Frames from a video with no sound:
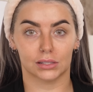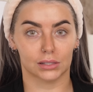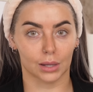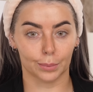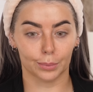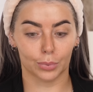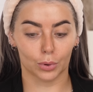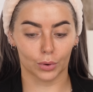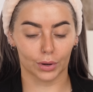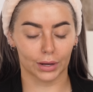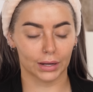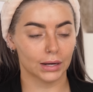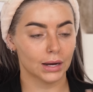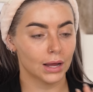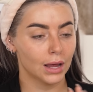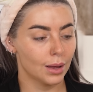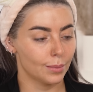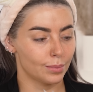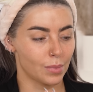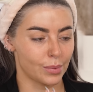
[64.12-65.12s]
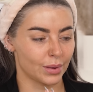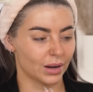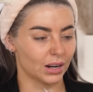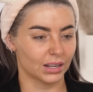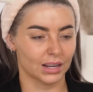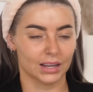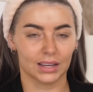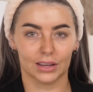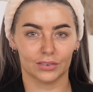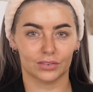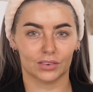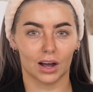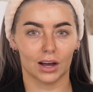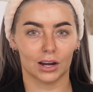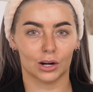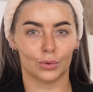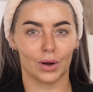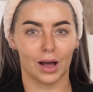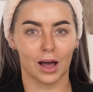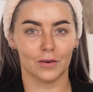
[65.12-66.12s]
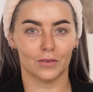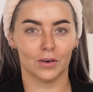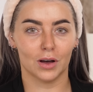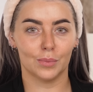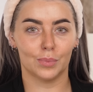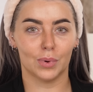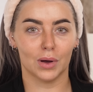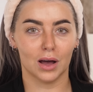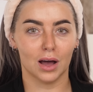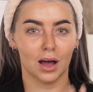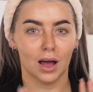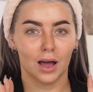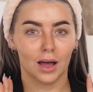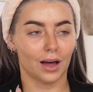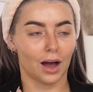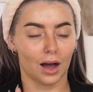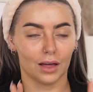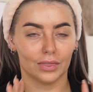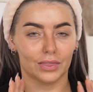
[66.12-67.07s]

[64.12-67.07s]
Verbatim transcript: some point, maybe in like a gift guide or whatever, but uh,